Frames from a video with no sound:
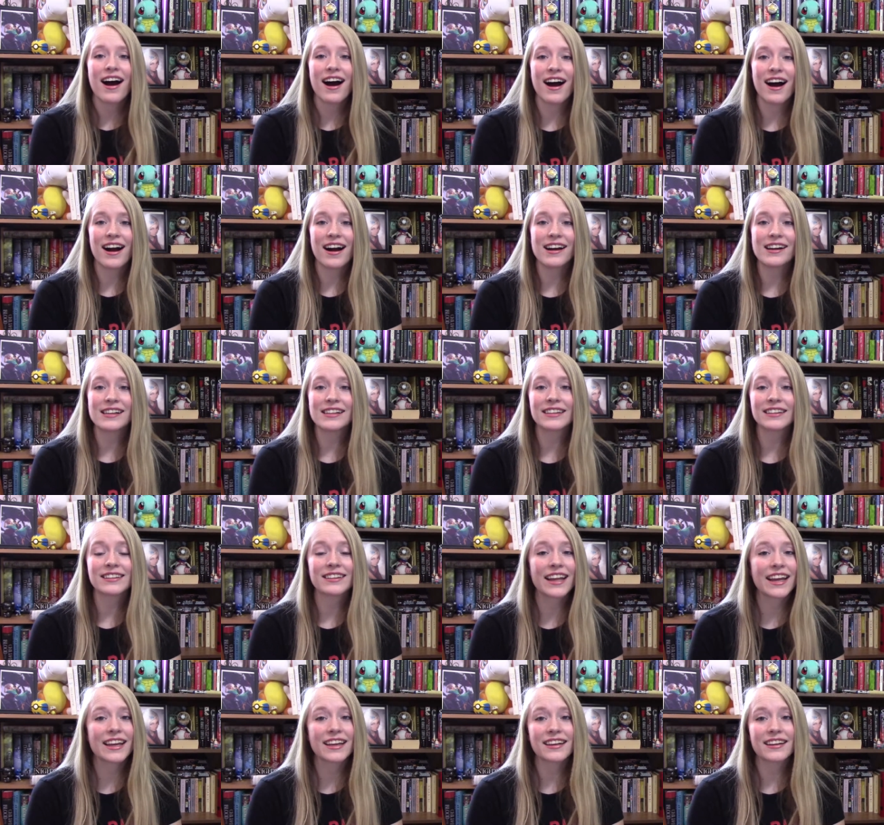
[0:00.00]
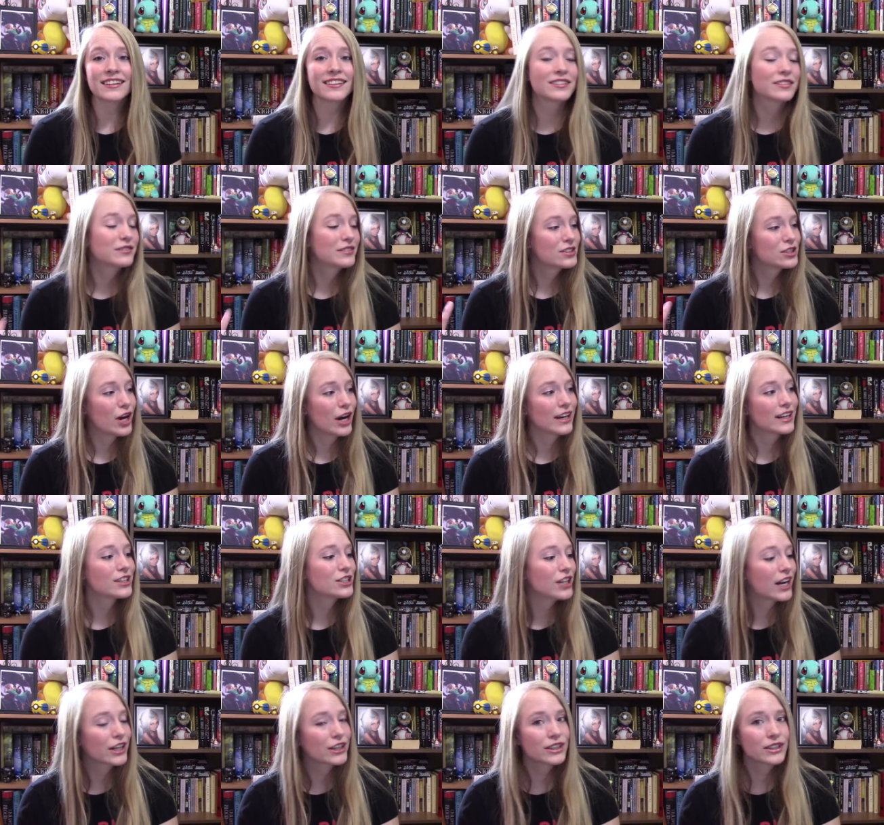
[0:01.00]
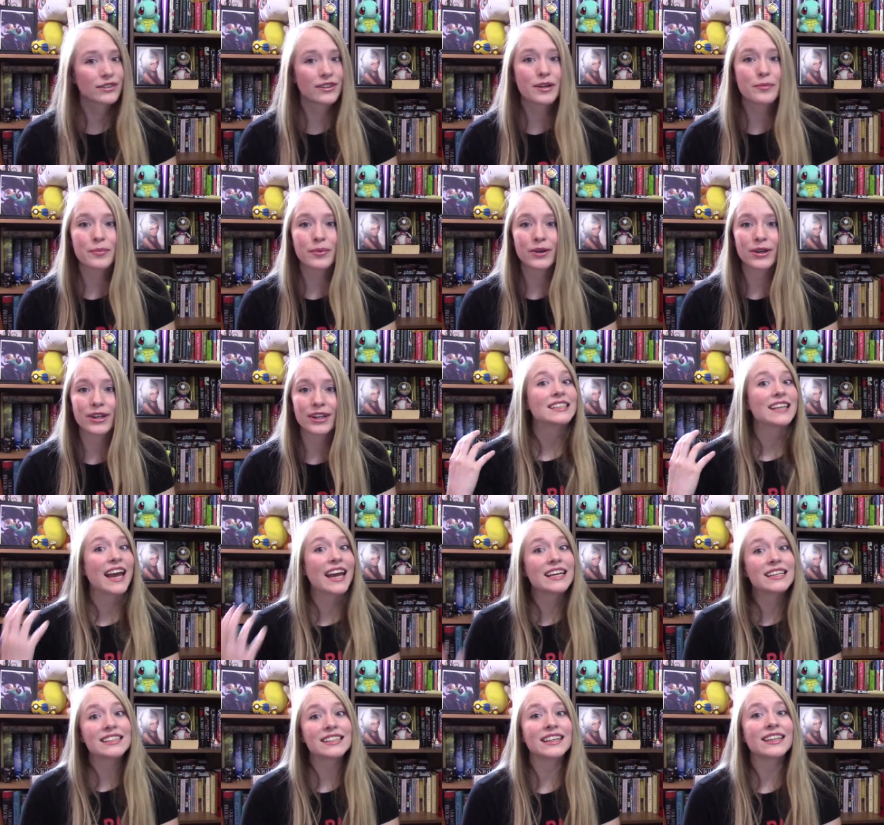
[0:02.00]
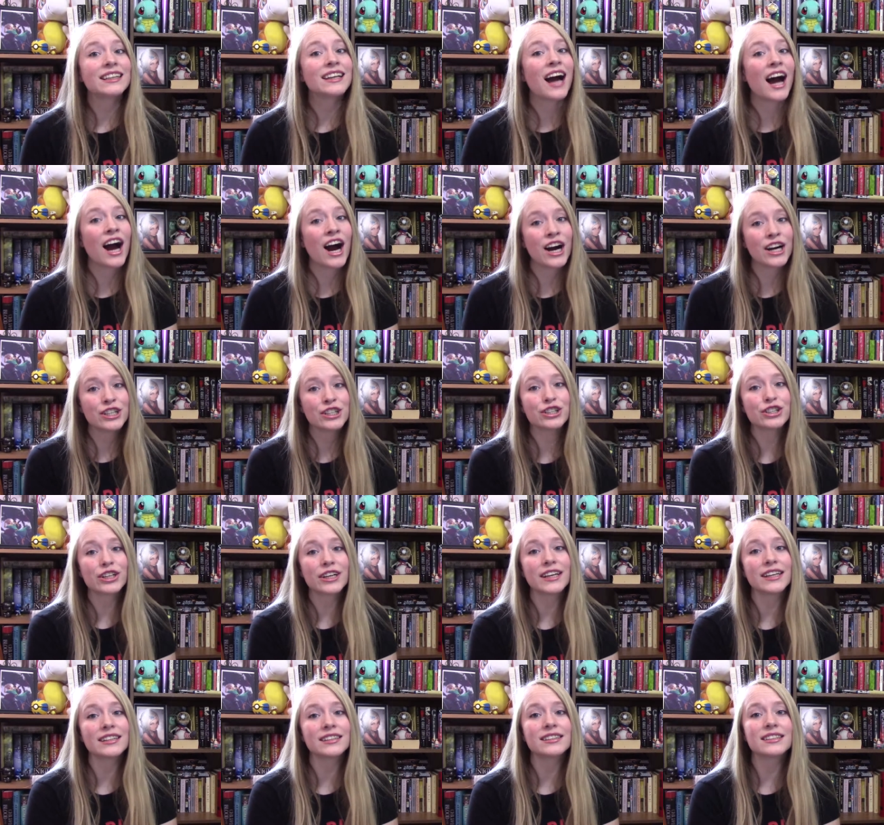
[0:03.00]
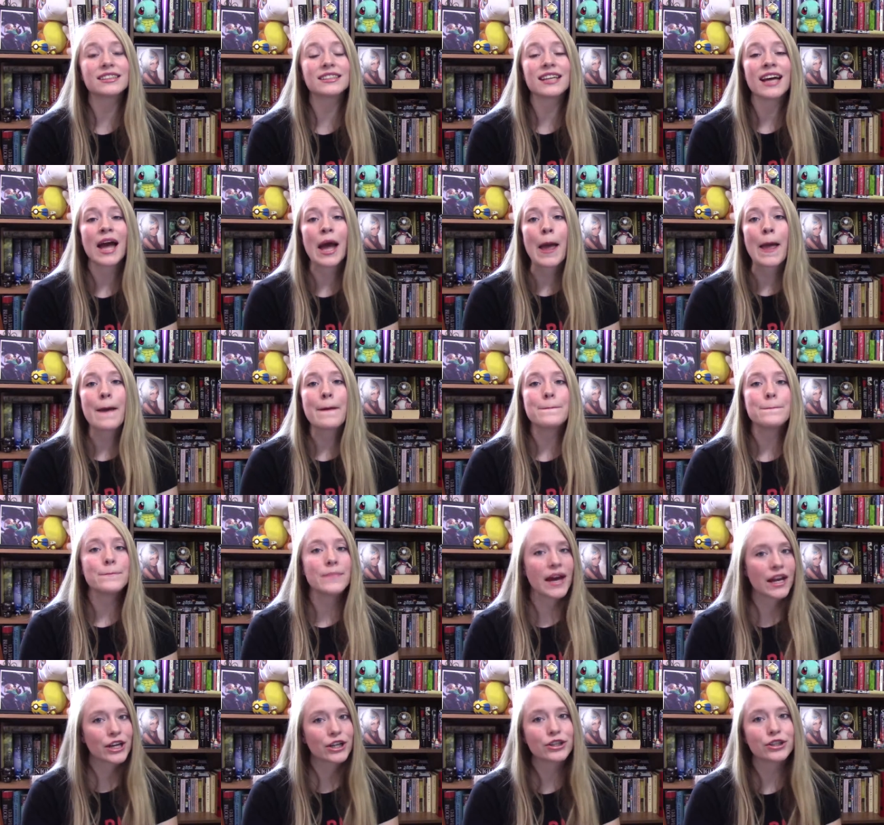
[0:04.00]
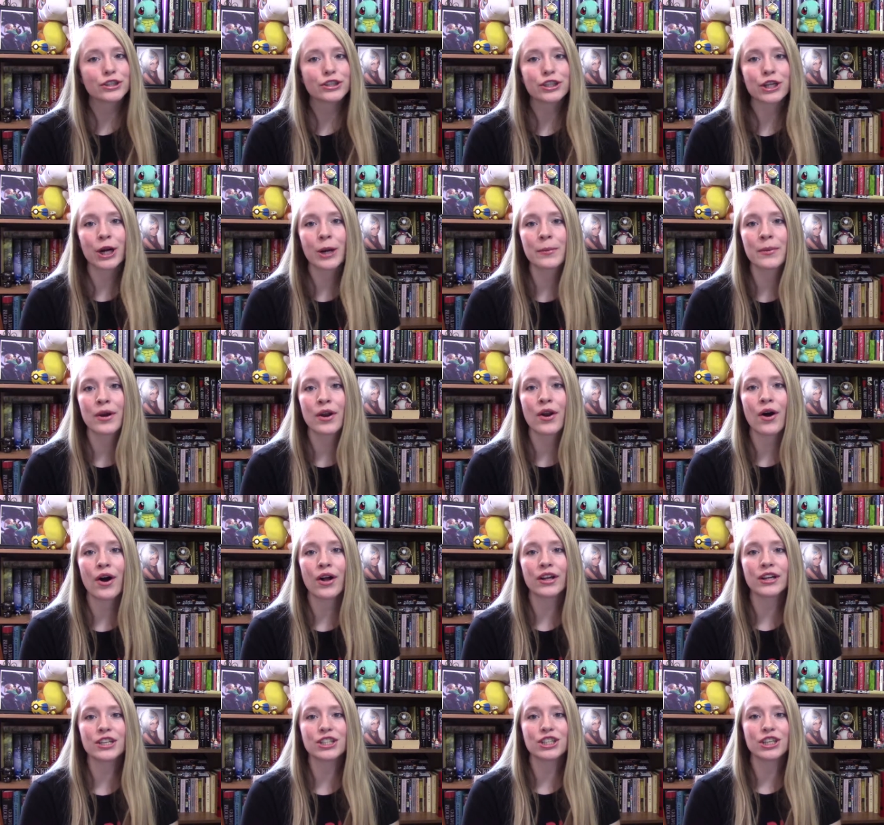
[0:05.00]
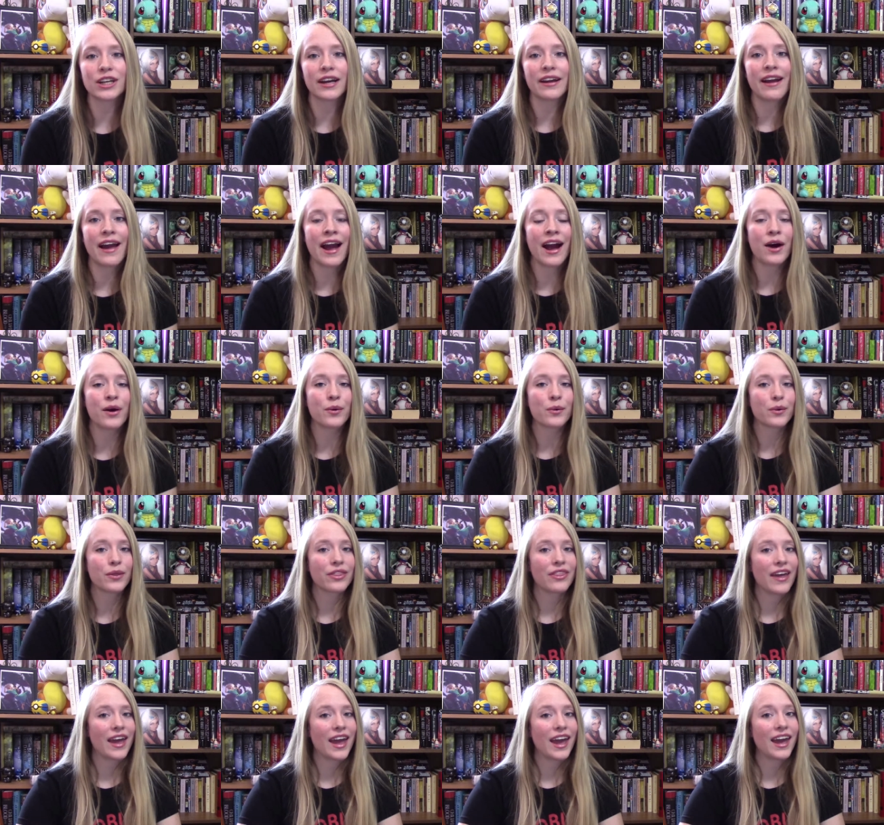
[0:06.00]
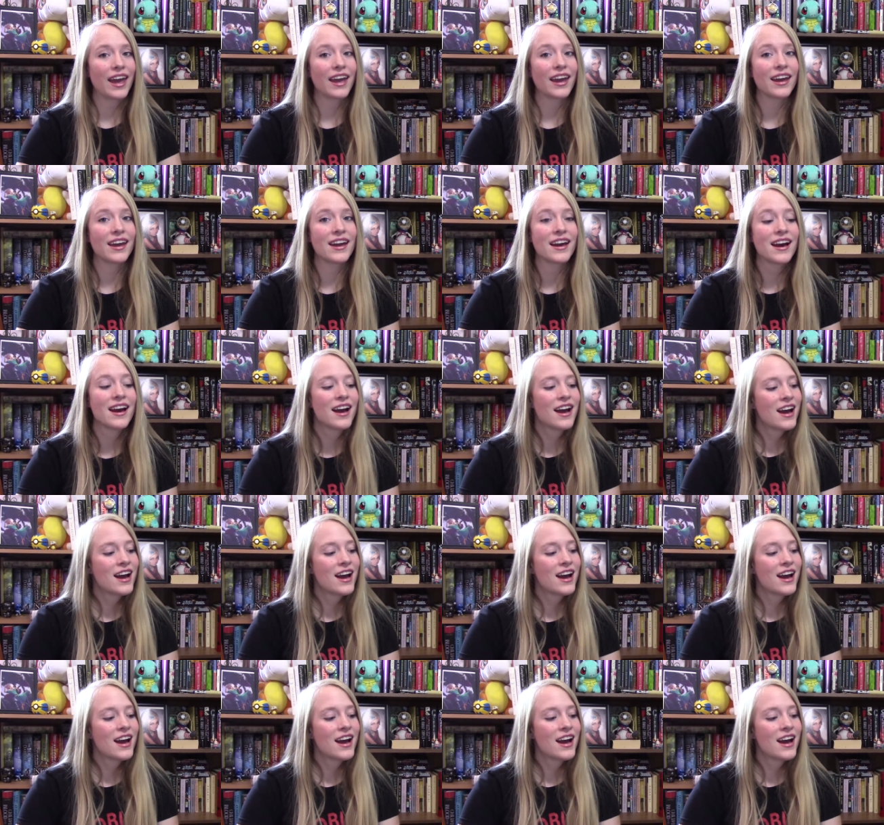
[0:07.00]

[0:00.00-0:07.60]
uh, like Stalking Jack the Ripper, 1800s medical terminology and how they